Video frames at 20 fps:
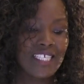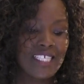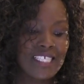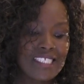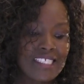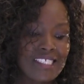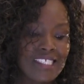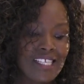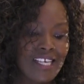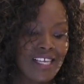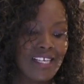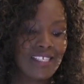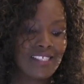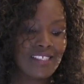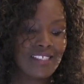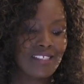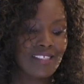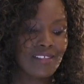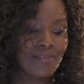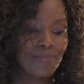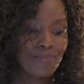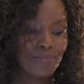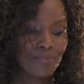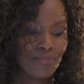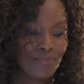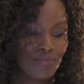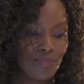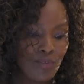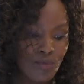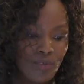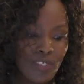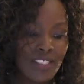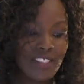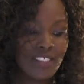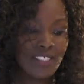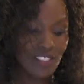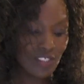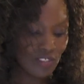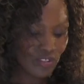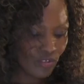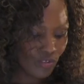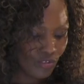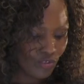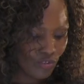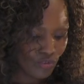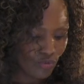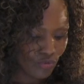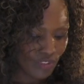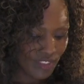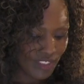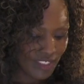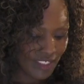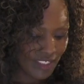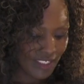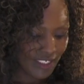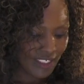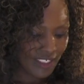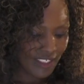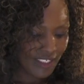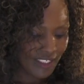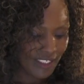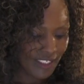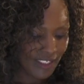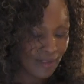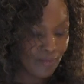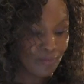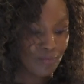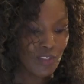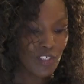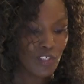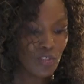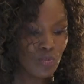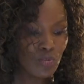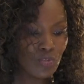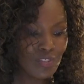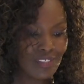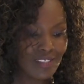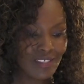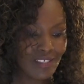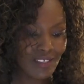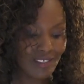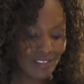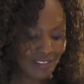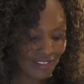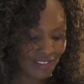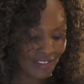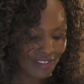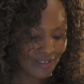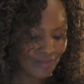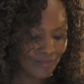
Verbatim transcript: it says we can just go straight ahead there luke 6